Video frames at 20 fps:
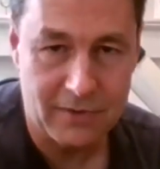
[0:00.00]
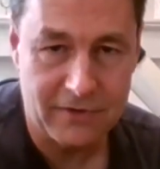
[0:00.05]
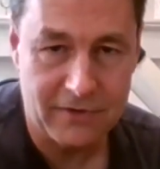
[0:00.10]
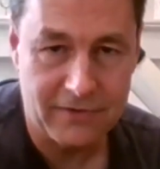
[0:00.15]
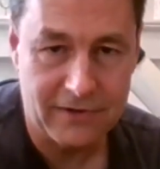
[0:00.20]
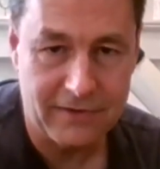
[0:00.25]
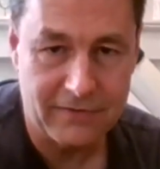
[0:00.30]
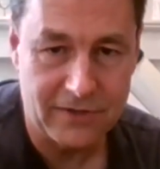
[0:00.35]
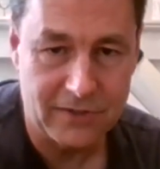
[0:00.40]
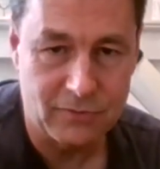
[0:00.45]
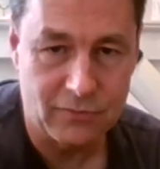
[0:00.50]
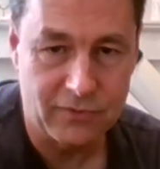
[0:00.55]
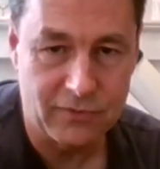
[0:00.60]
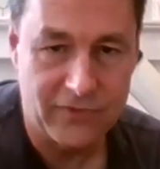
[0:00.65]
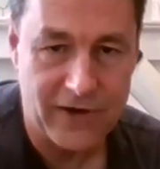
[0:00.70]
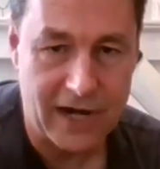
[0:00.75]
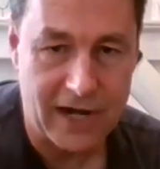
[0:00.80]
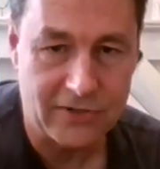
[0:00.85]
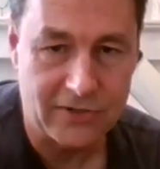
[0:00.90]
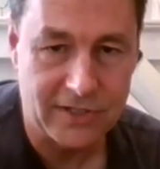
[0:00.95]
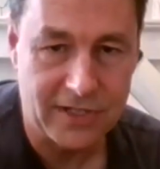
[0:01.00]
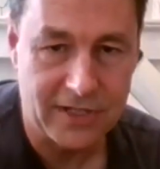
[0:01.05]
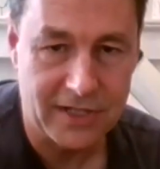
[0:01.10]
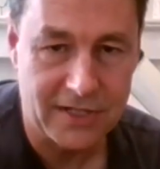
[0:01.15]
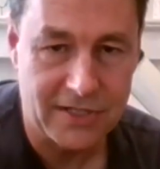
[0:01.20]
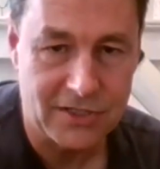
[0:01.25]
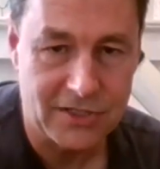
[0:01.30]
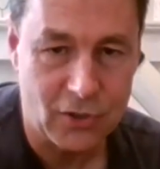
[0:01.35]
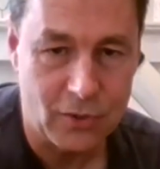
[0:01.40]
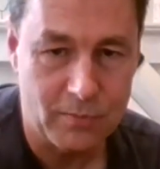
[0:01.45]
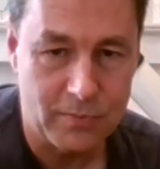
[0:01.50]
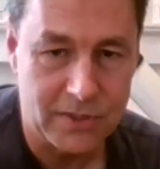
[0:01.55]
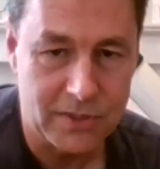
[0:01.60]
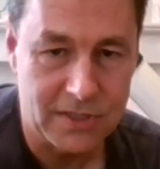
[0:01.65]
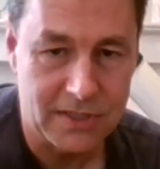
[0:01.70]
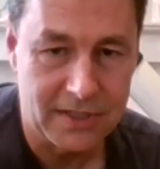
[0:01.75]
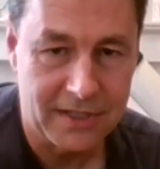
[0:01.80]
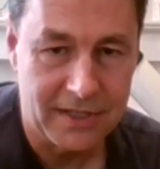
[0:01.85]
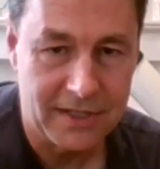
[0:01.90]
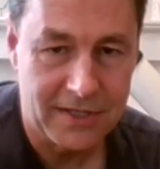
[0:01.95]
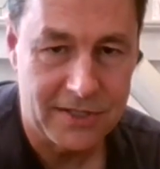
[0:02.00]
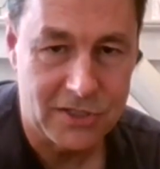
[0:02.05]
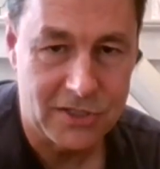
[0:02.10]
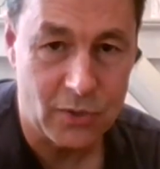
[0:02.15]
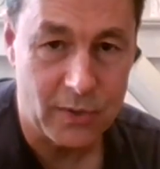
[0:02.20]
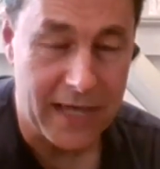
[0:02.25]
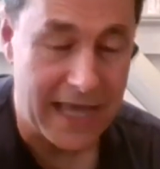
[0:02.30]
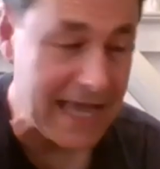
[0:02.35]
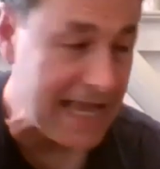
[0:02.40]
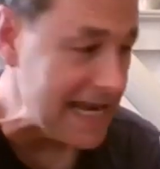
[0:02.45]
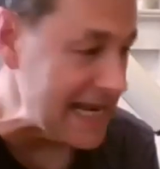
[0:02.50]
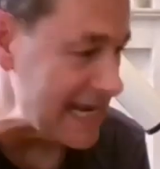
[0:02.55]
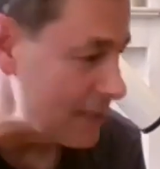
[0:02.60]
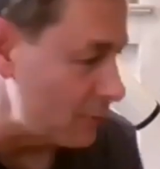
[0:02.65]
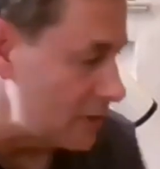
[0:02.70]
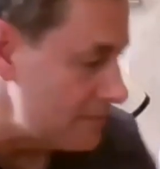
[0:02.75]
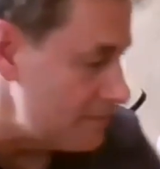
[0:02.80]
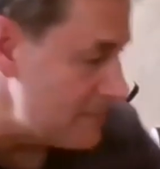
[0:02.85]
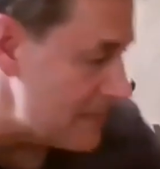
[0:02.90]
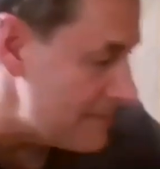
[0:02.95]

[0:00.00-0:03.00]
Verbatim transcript: of the refractor telescopes. So 80 would